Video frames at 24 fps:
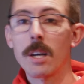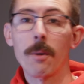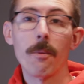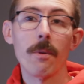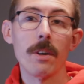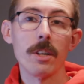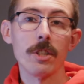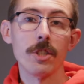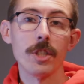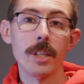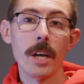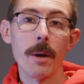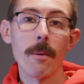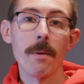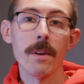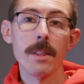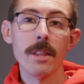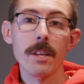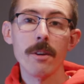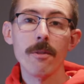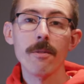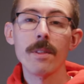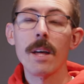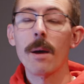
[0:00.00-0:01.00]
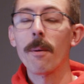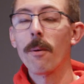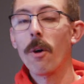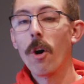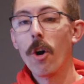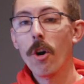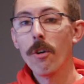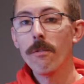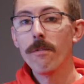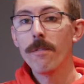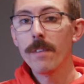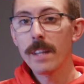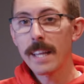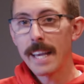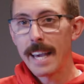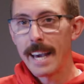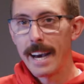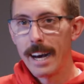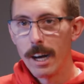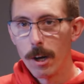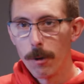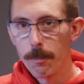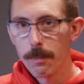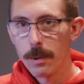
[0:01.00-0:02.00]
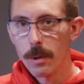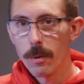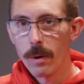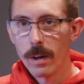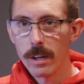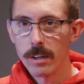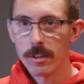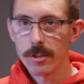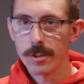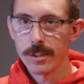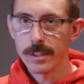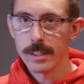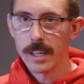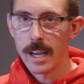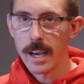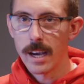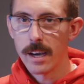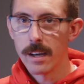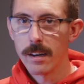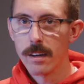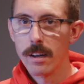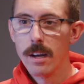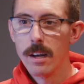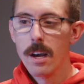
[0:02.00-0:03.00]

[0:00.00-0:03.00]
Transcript: I want to share with you that will hopefully help you understand